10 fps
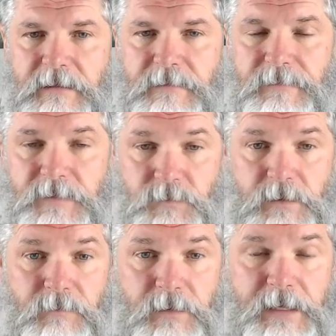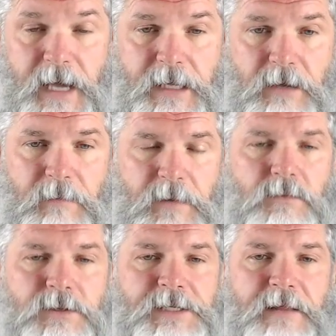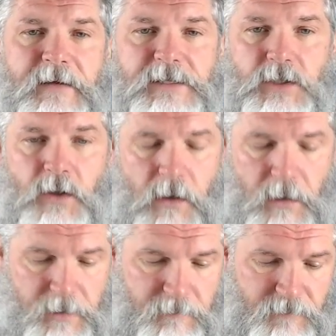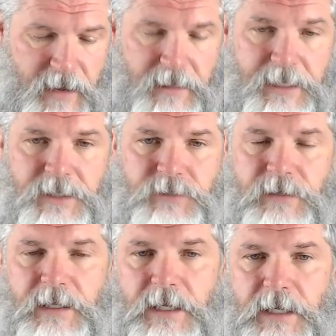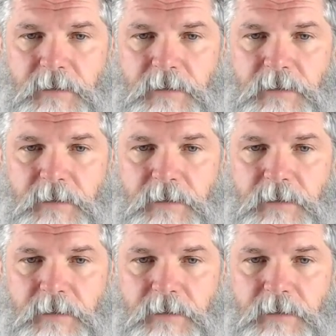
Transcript: It's really, really got going. Of course, South Africa has a long, violent history,